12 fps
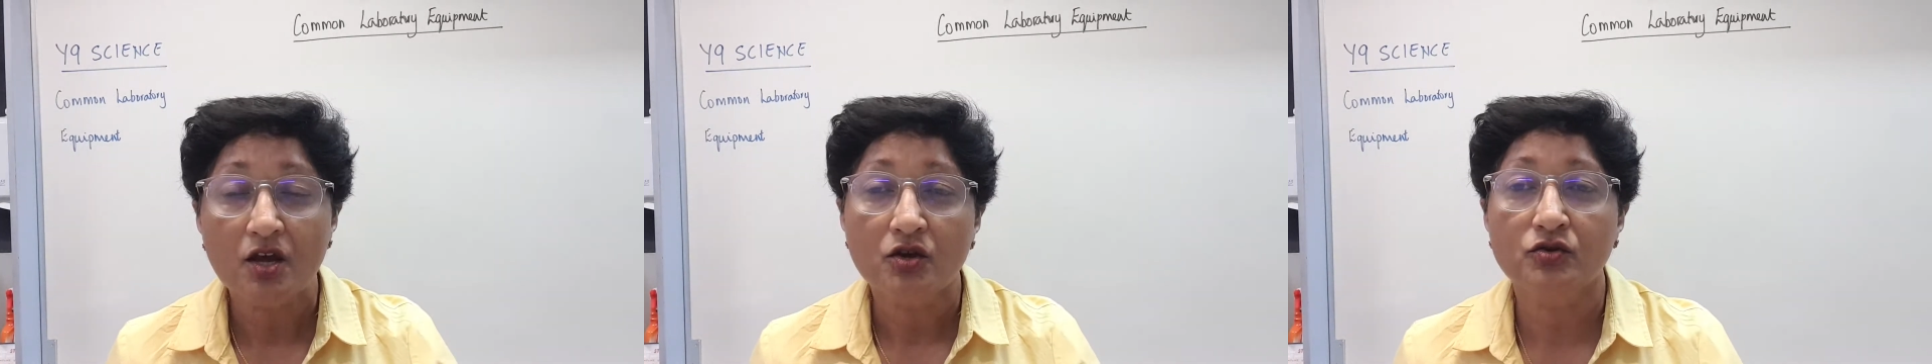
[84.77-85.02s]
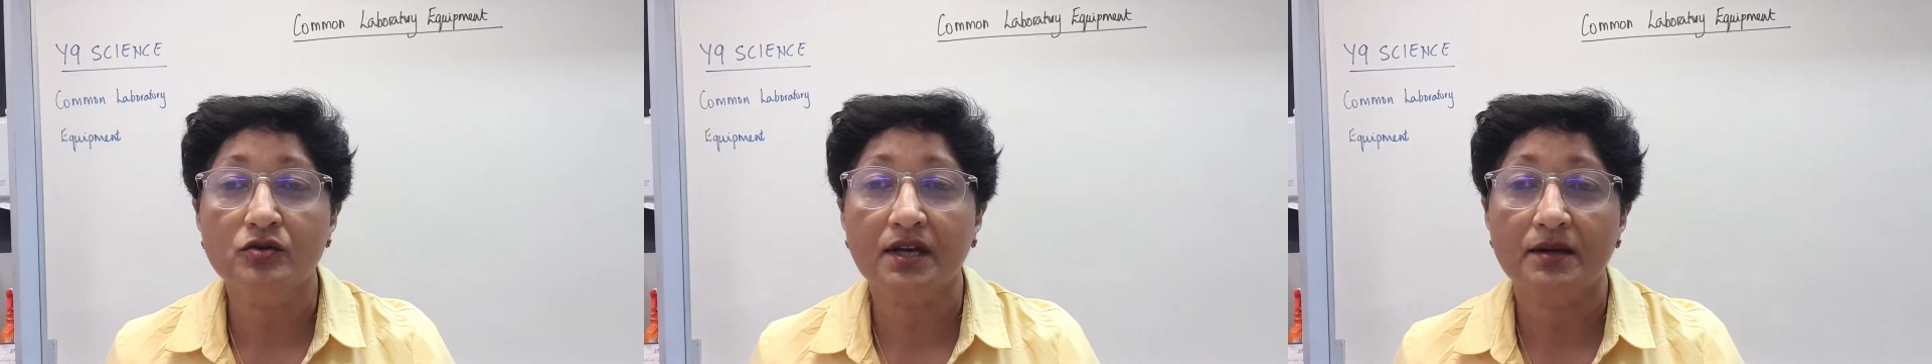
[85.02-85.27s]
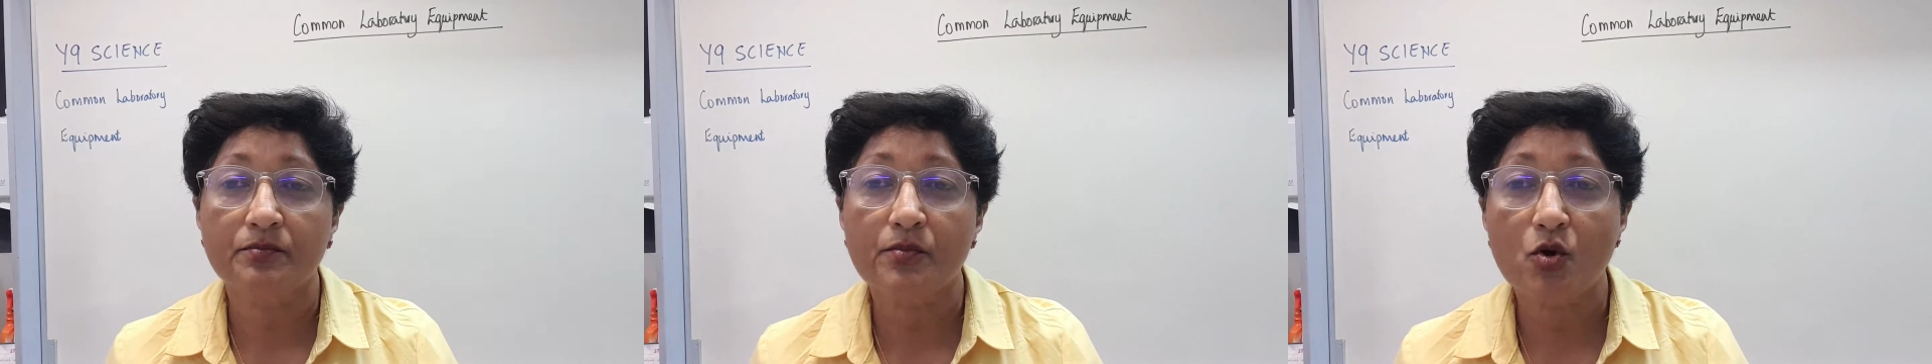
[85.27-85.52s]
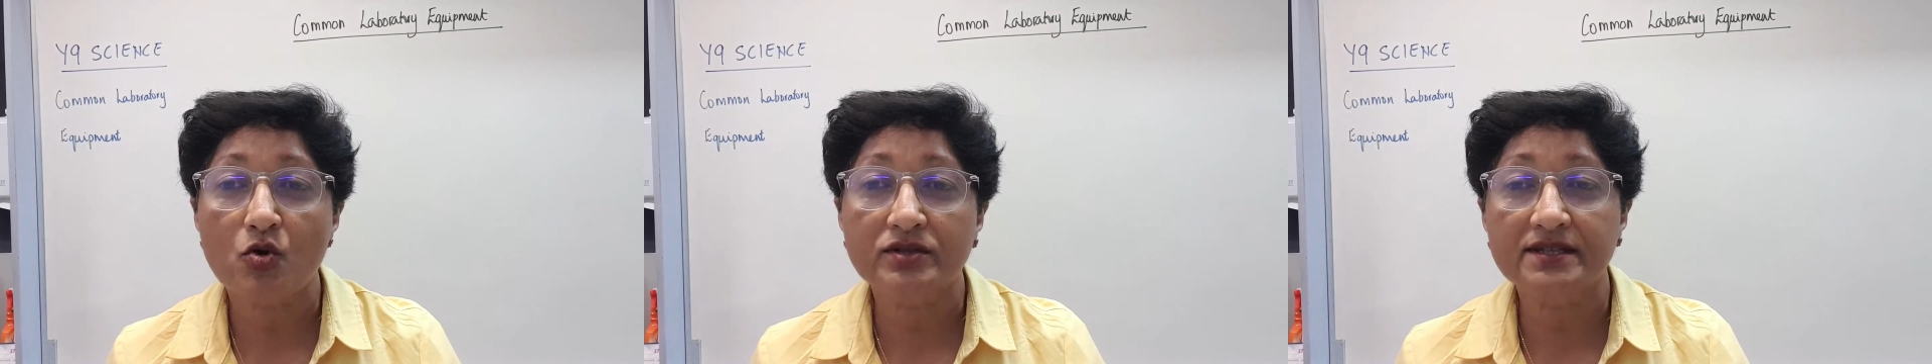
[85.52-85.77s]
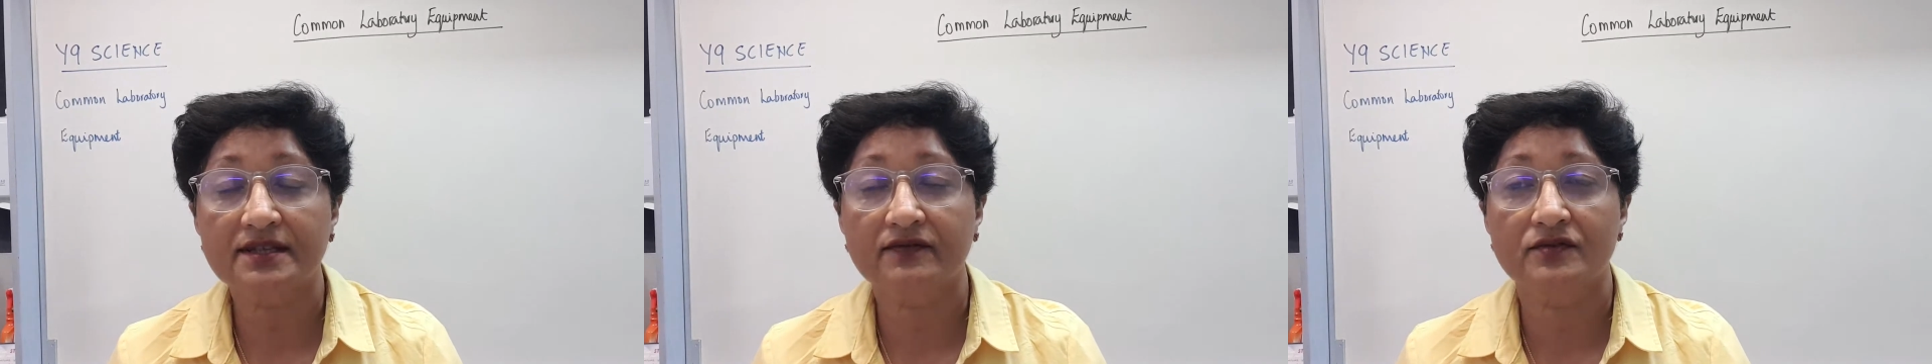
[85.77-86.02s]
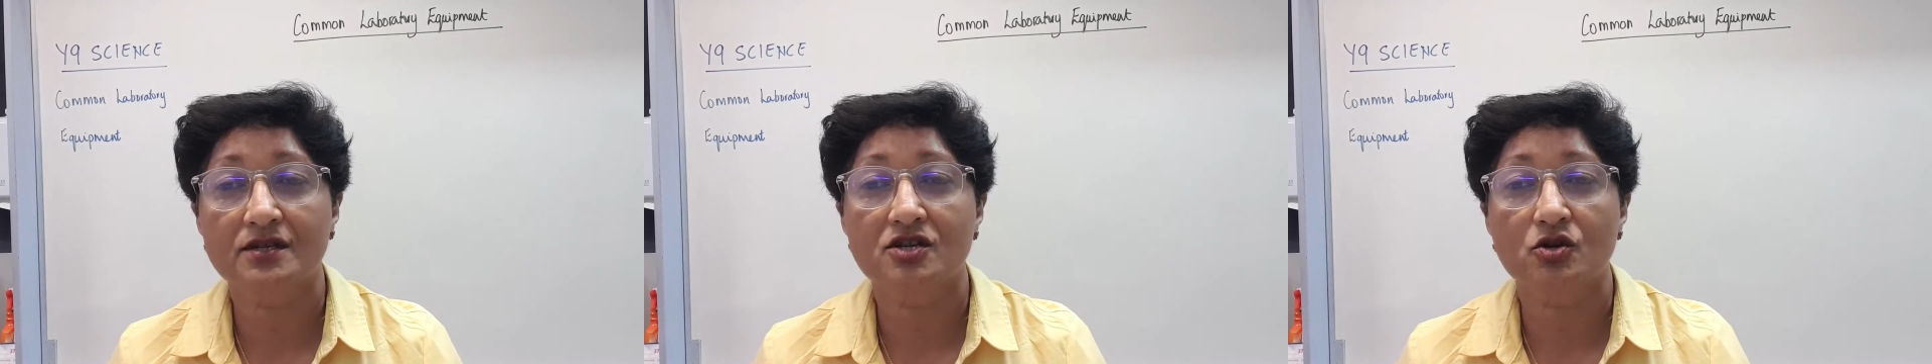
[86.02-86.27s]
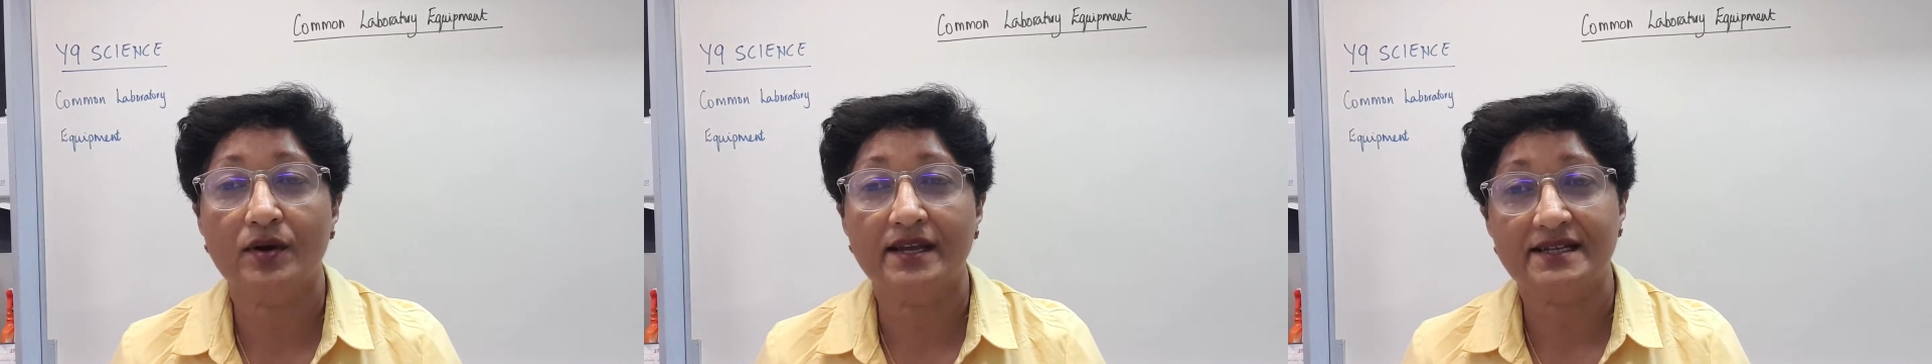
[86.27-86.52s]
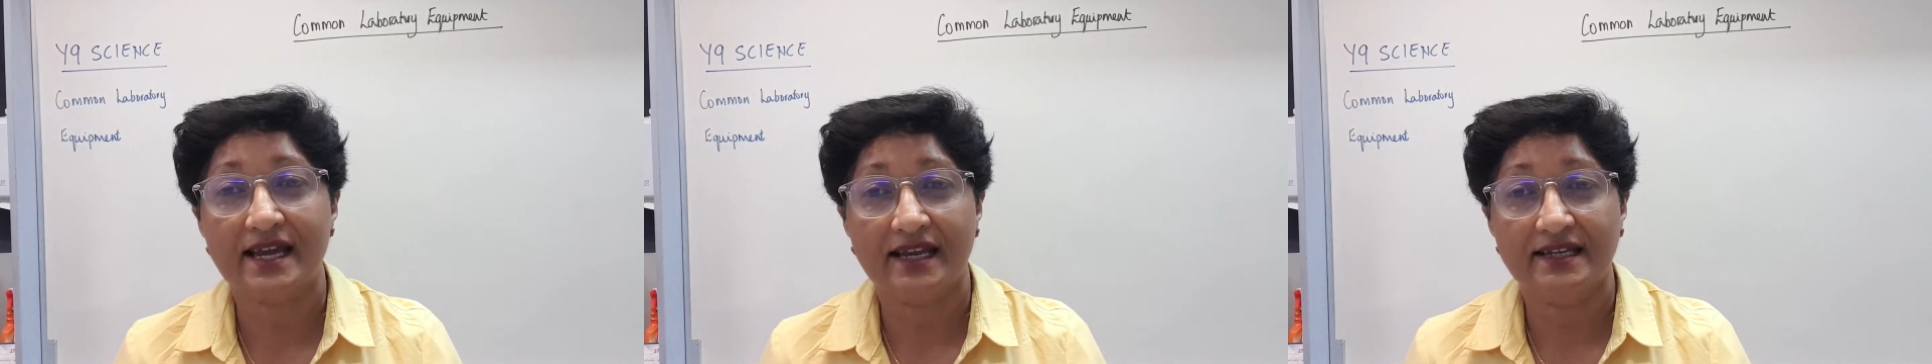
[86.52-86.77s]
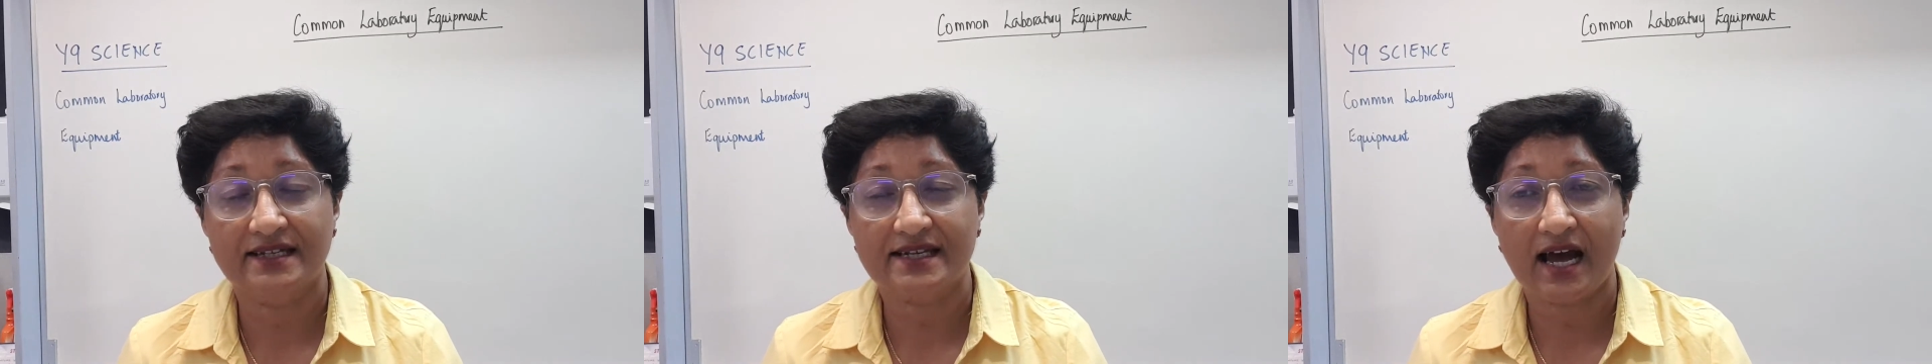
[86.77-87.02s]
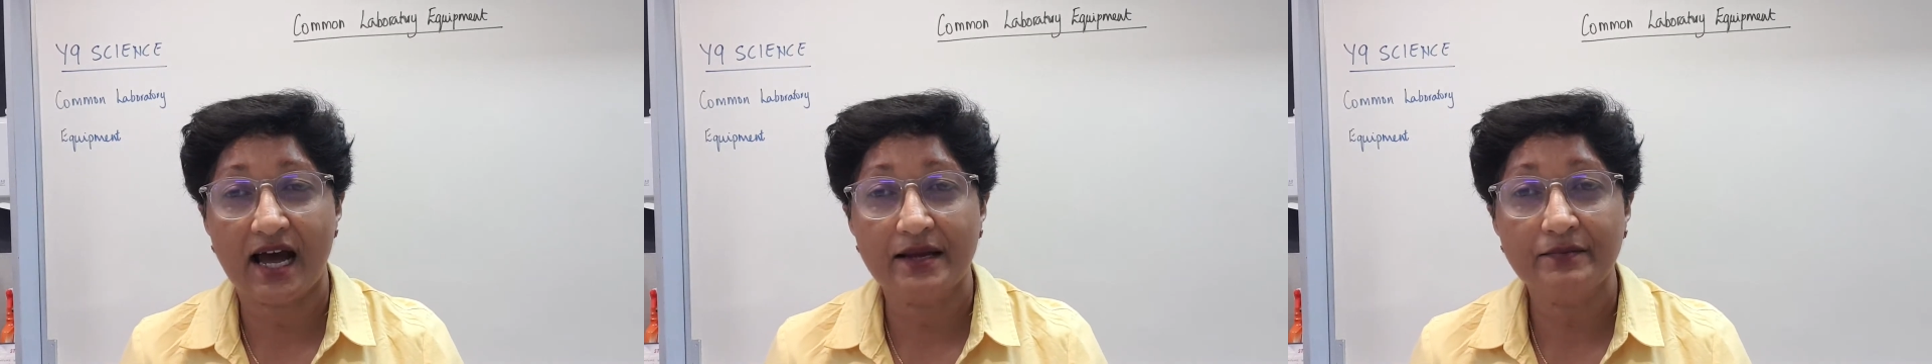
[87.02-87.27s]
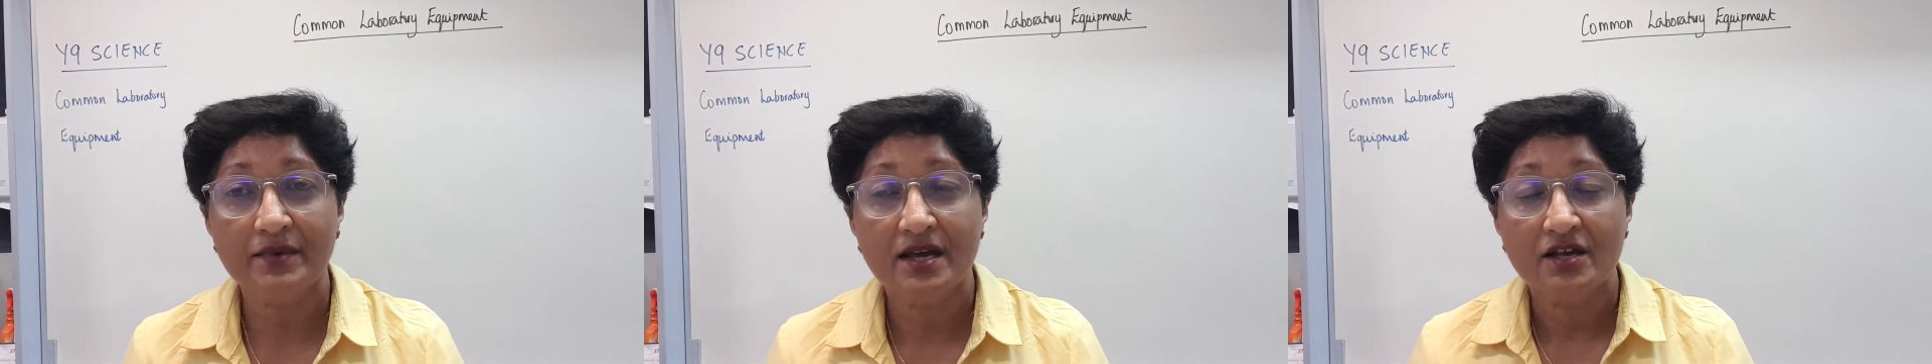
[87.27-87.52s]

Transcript: You can pause the video at any time